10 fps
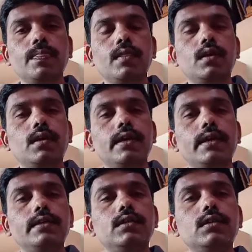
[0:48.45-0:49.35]
And
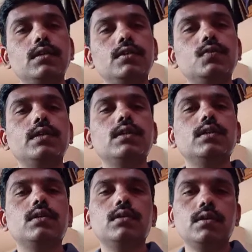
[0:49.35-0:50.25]
today,
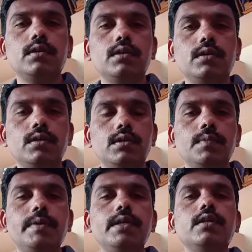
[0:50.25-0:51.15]

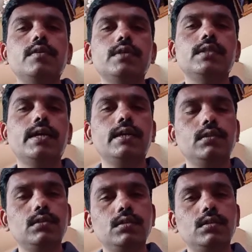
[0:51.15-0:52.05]
dependent with that,
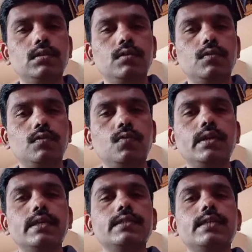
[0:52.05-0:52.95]
the what
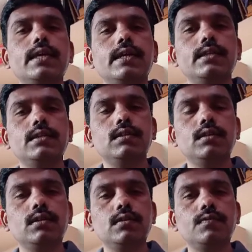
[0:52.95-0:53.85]
exactly
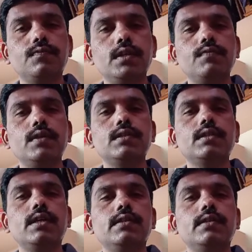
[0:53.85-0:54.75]
the frequency and
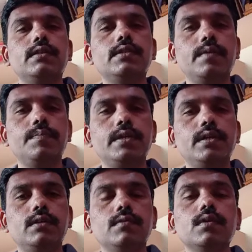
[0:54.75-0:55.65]
the time period,
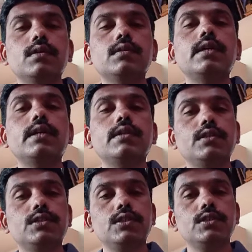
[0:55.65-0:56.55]
that
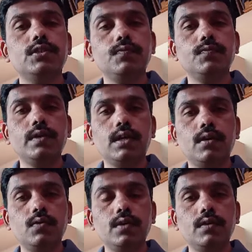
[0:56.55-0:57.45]
relationship we are
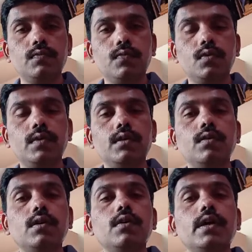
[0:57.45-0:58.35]
looking forward
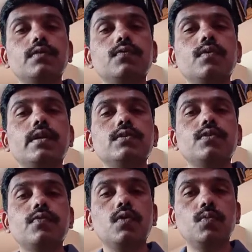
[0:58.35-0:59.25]
as far as the wave
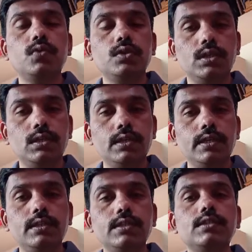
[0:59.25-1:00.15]
motion in the
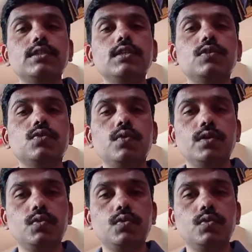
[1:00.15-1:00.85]
string is going to be